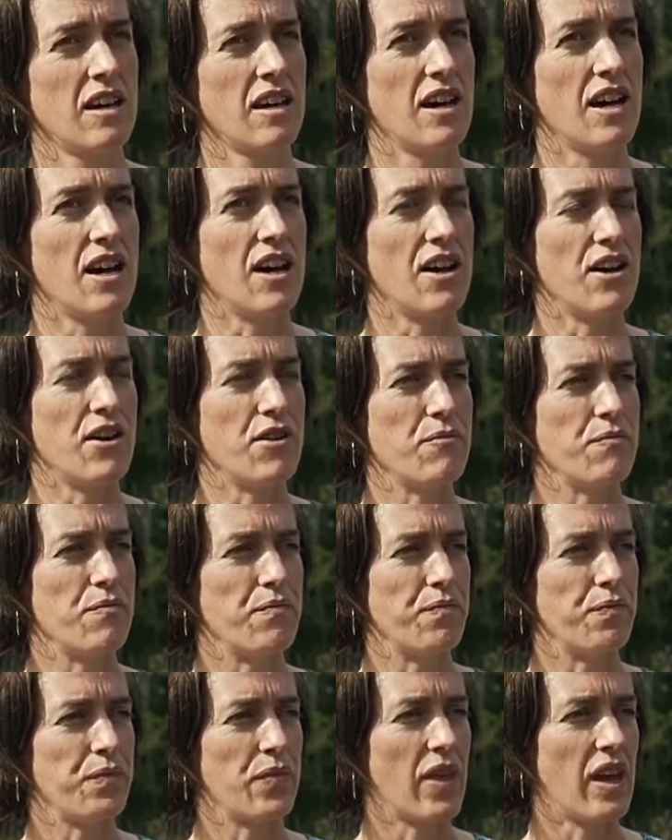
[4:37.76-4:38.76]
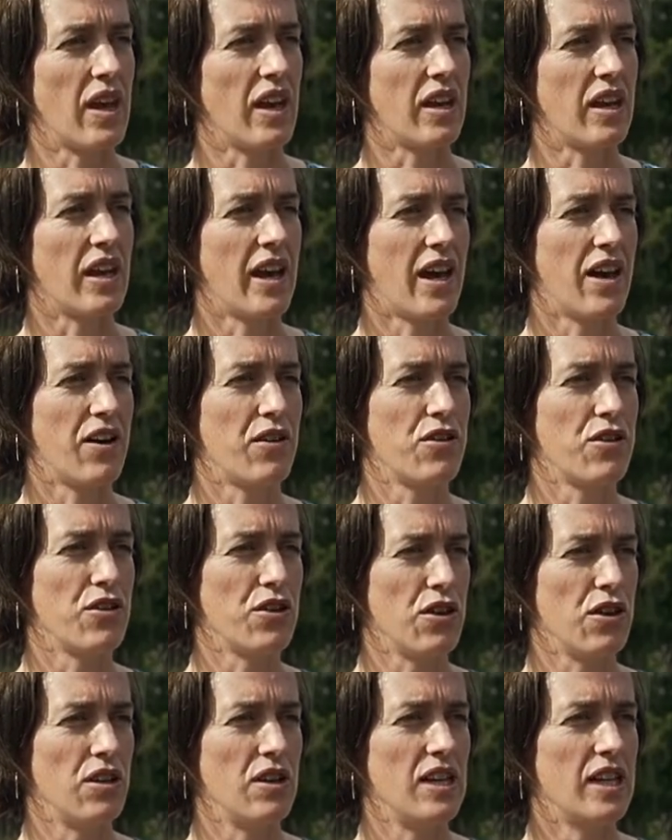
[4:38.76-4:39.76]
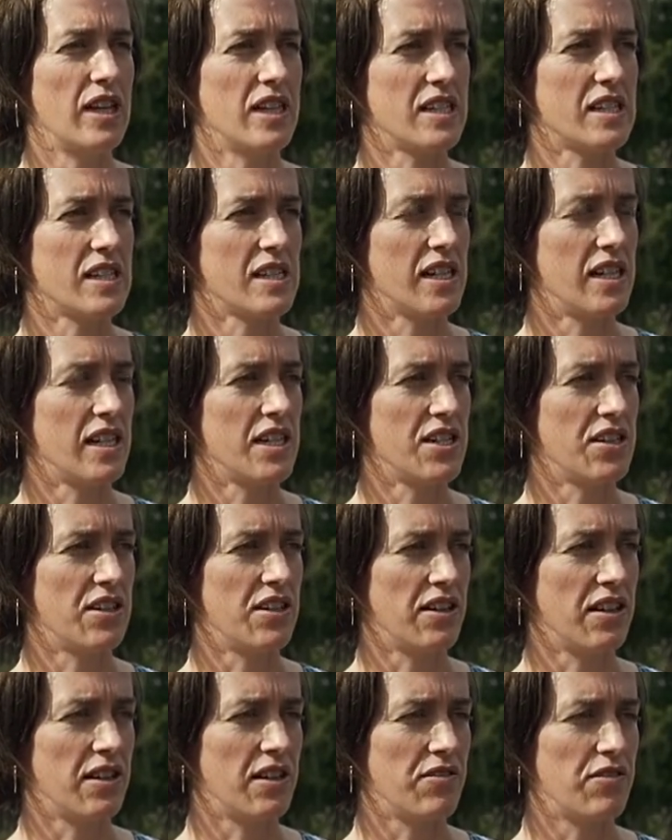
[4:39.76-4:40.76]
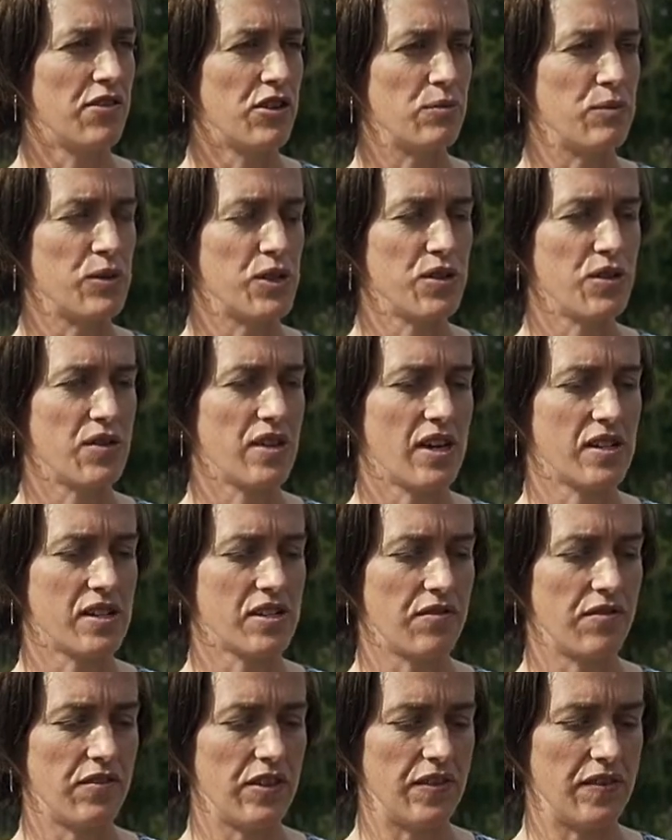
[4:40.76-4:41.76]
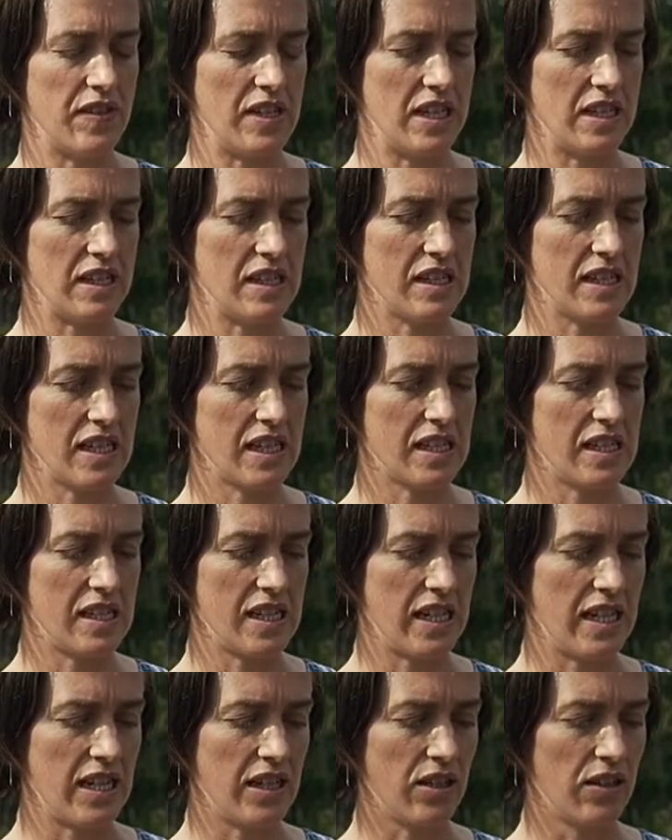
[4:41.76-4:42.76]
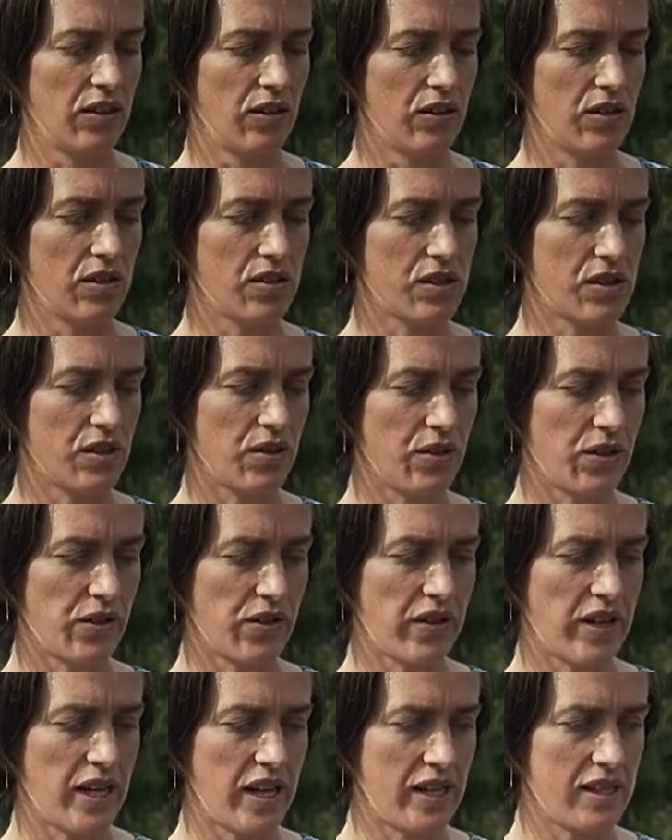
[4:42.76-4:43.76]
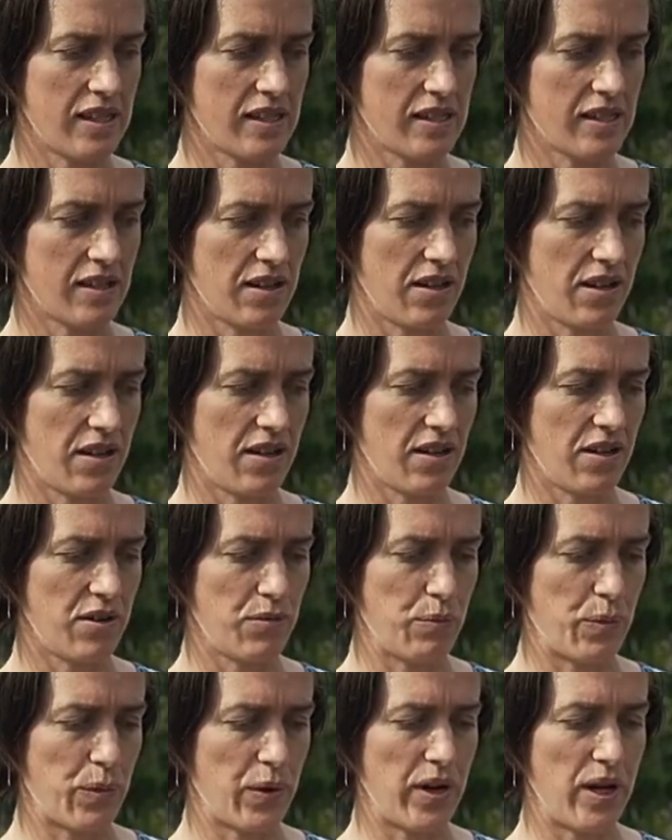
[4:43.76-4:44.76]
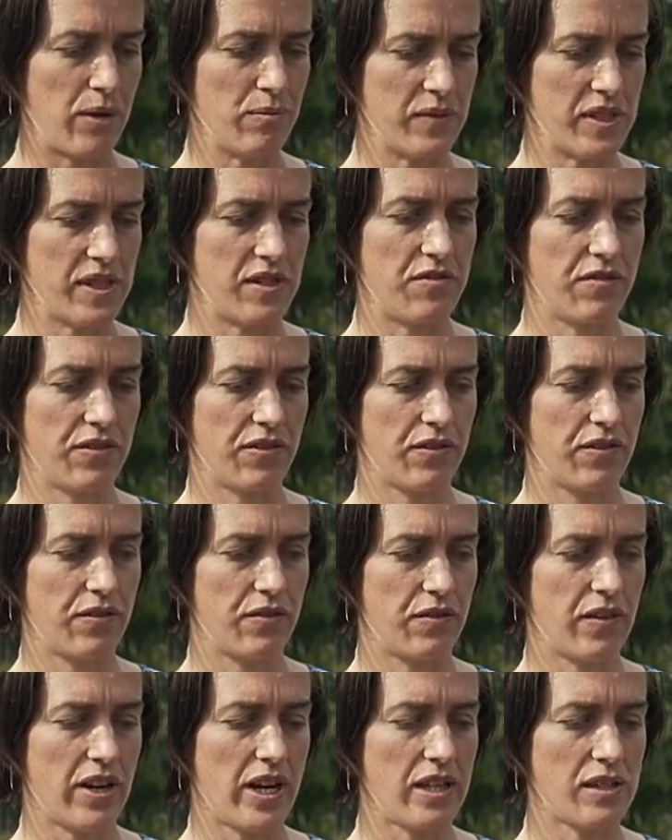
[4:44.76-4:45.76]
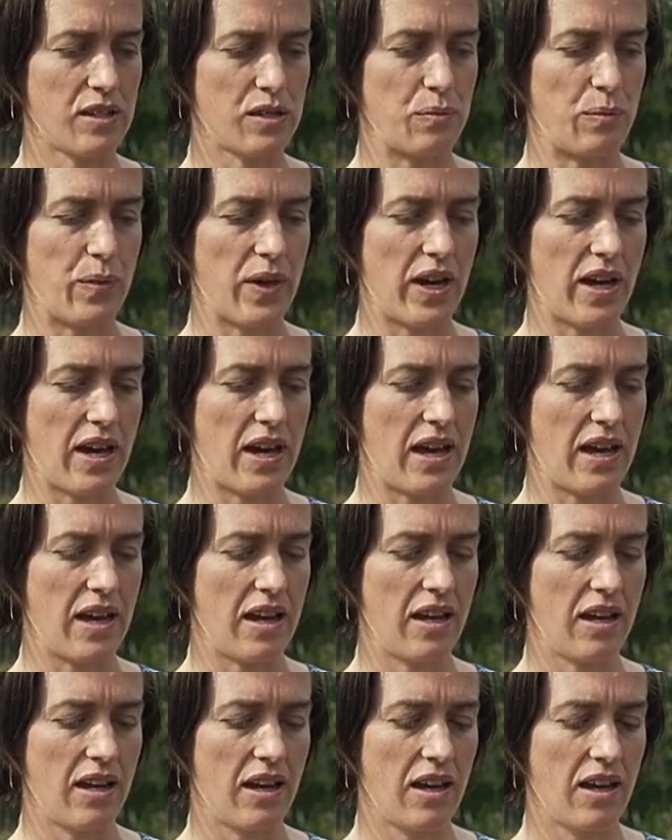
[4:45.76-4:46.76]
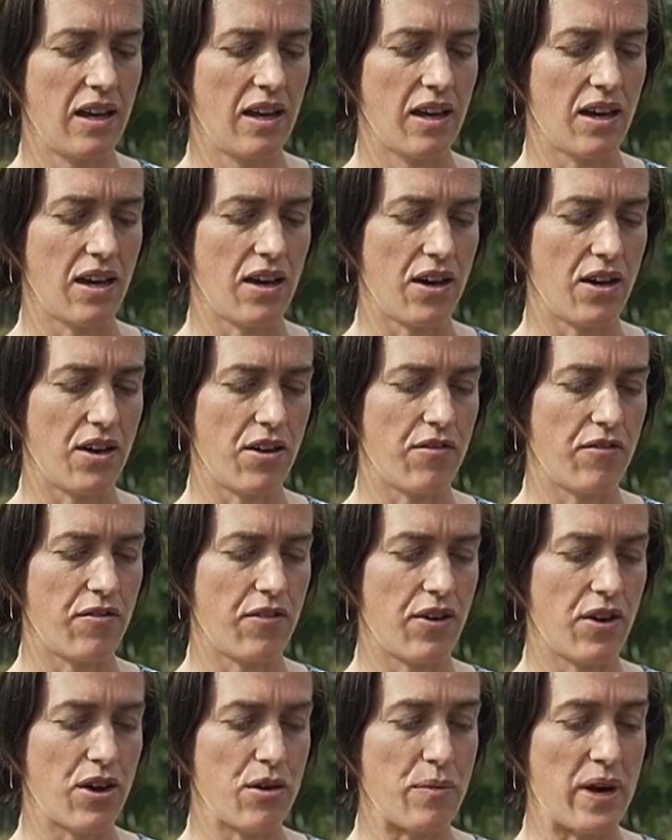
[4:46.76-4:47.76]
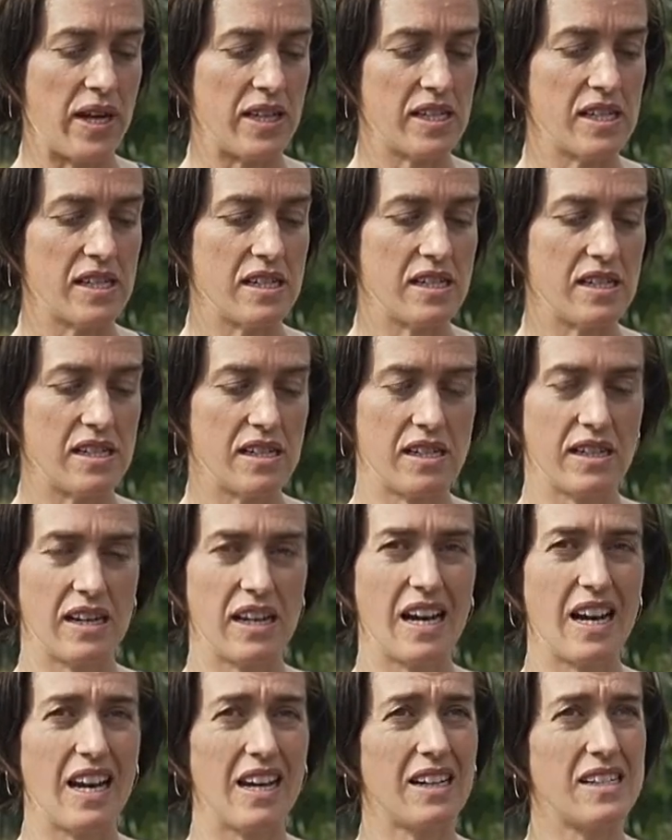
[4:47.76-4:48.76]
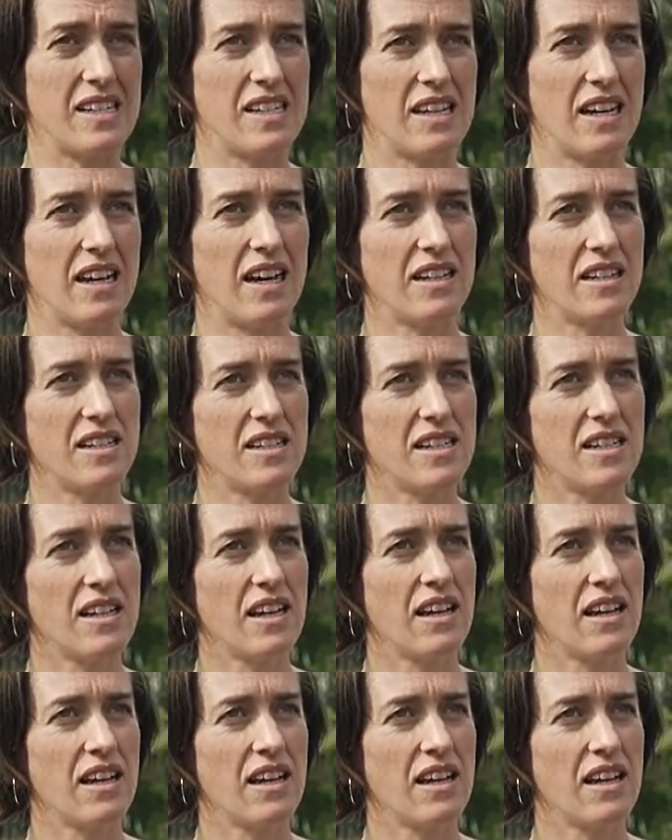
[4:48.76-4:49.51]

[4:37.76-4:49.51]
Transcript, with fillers: Um, and now the new legislation from 2015 and 16 also creates a preemptive right to buy uh, for abandoned and neglected land